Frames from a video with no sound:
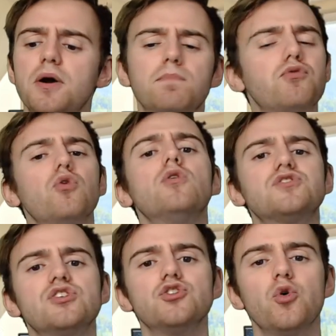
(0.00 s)

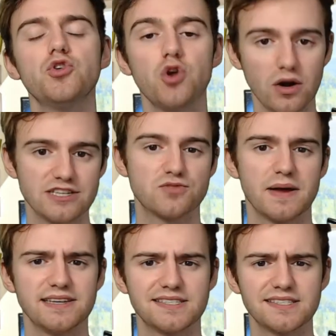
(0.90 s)
broaden your knowledge
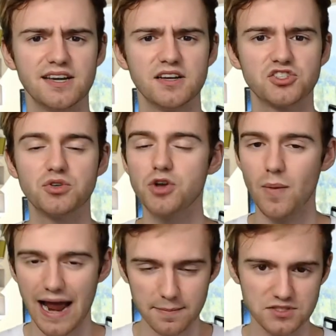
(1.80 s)
base so you know
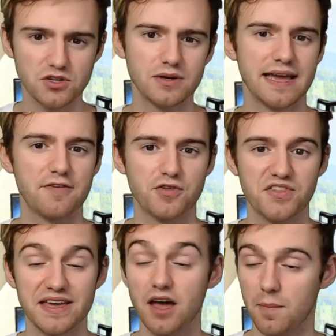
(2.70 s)
absolutely
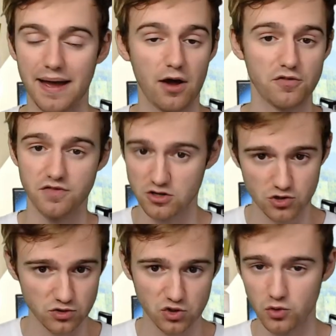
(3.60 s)
everything about virtual
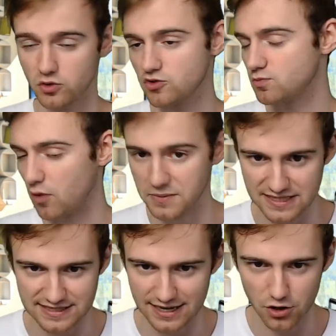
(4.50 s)
tours, property
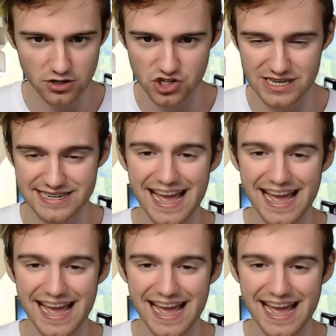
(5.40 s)
technology,